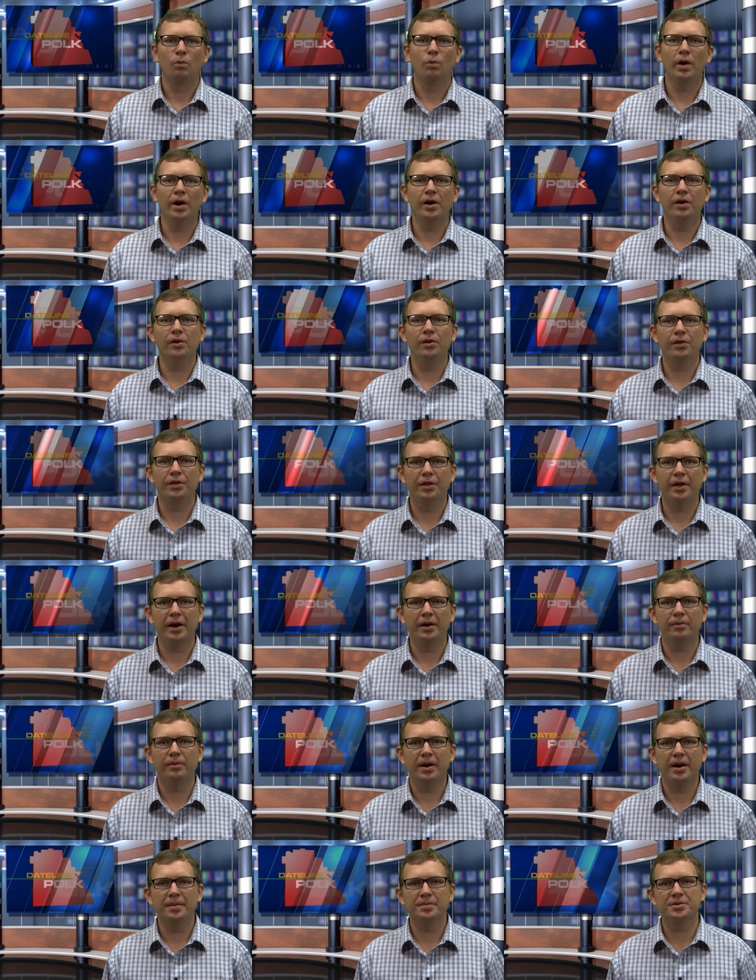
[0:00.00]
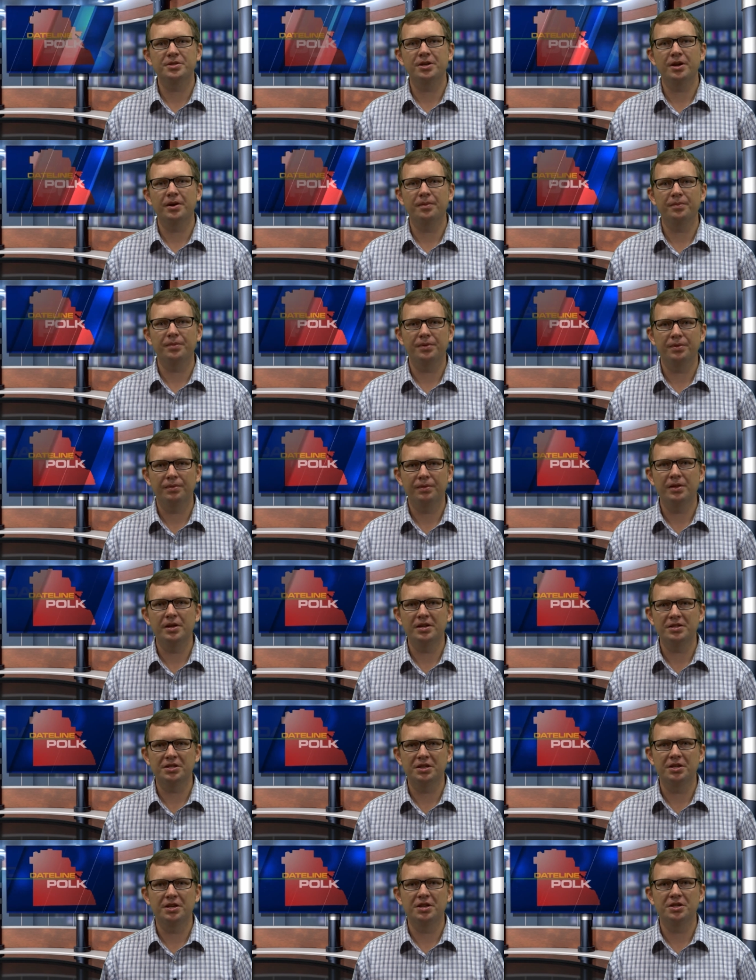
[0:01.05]
Well, that wraps up
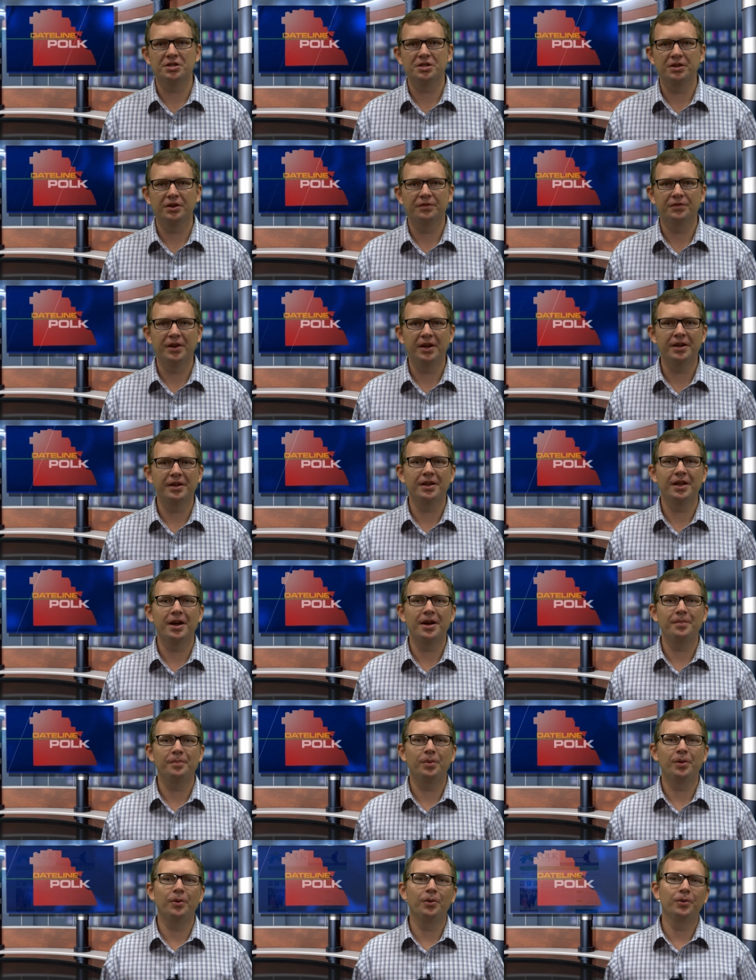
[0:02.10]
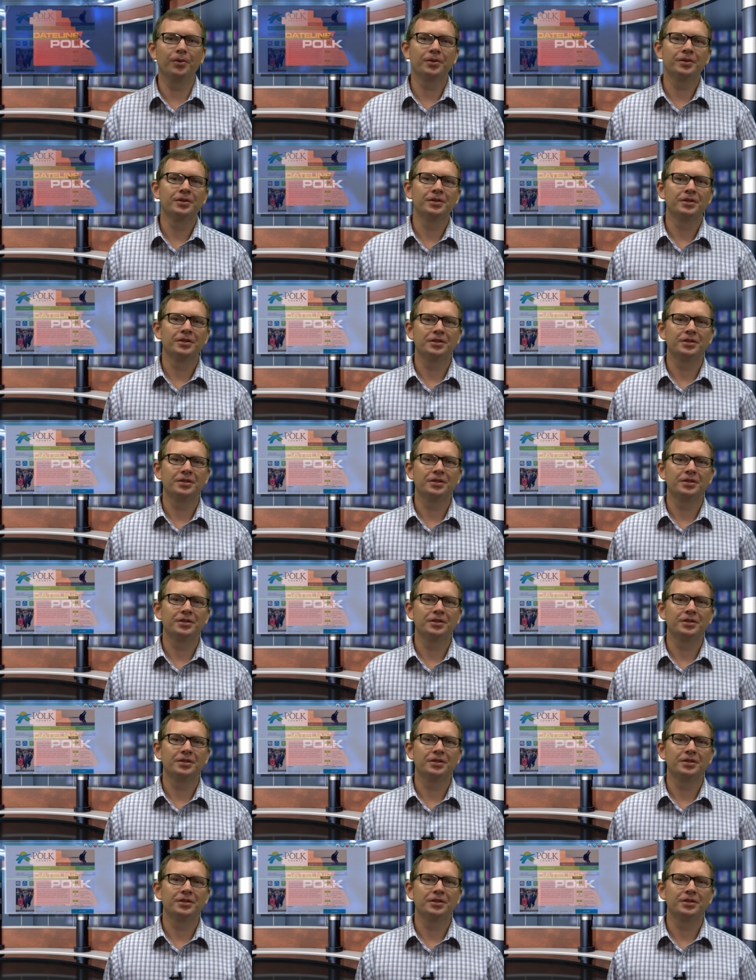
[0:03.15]
this edition of Dateline Polk.